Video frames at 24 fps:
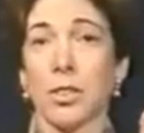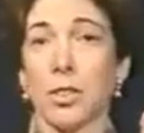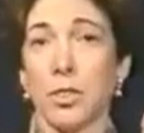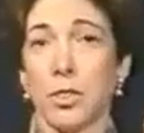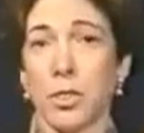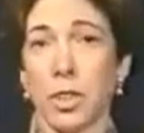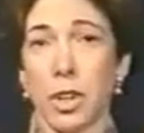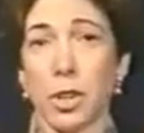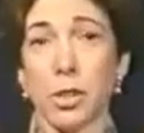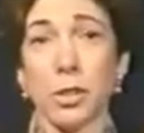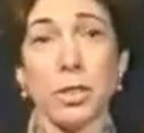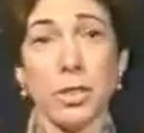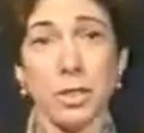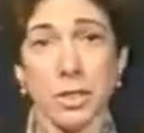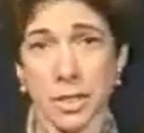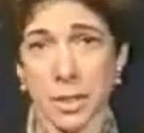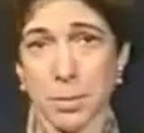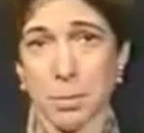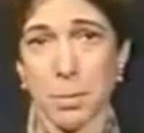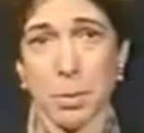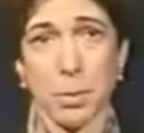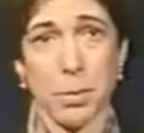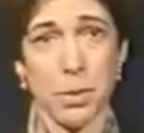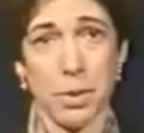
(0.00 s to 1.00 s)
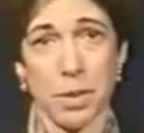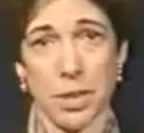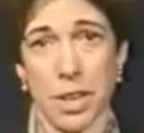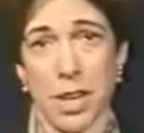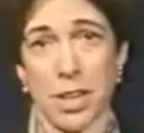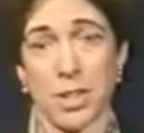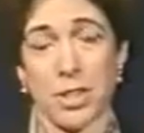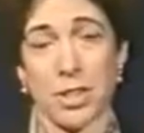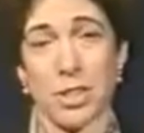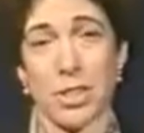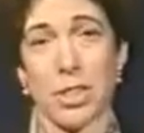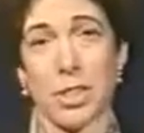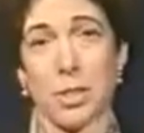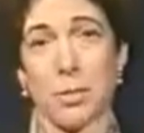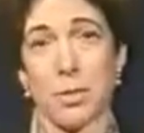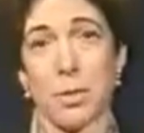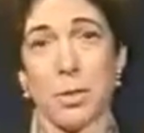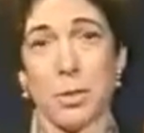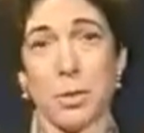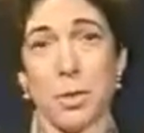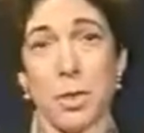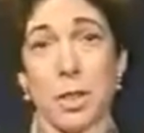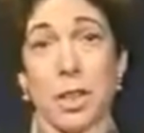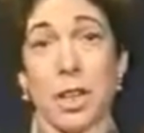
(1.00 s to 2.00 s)
There is no simple
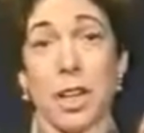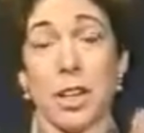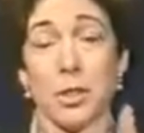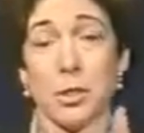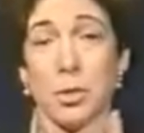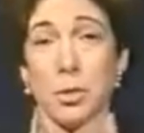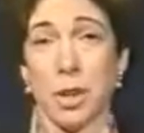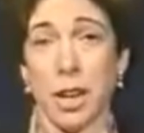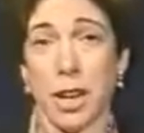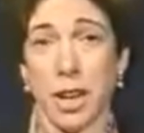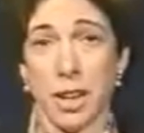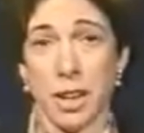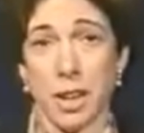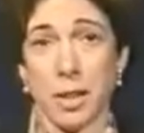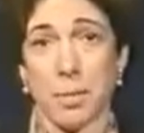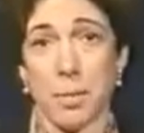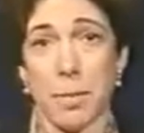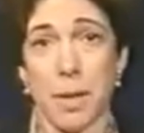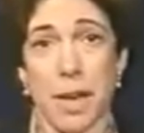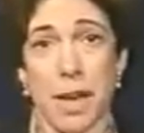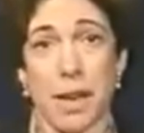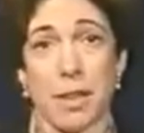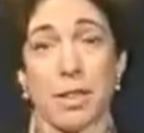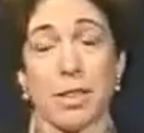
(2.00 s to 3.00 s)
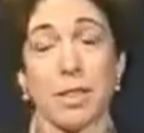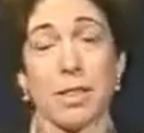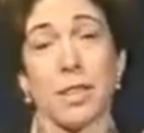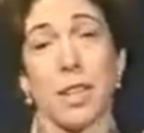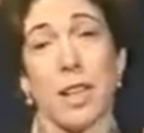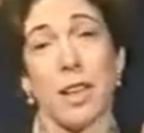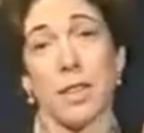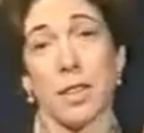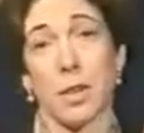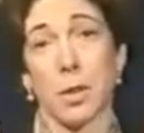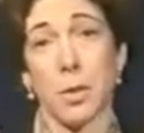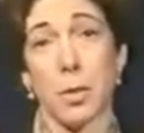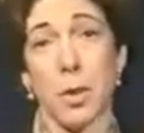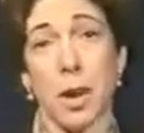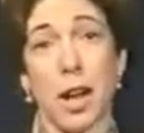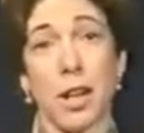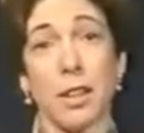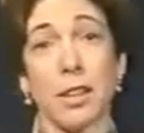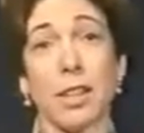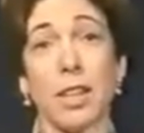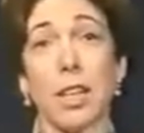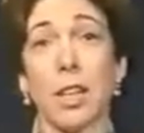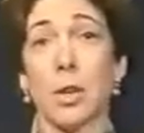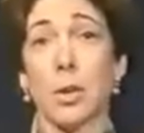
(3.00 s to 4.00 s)
relationship between a trade imbalance and the
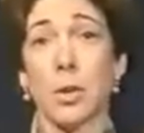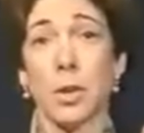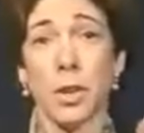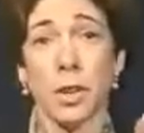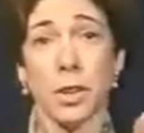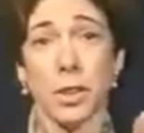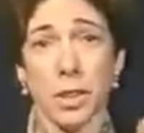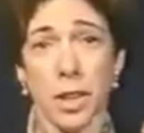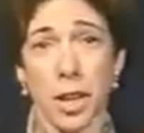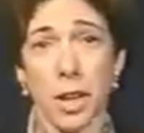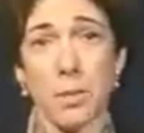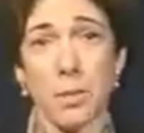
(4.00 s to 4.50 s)
quality or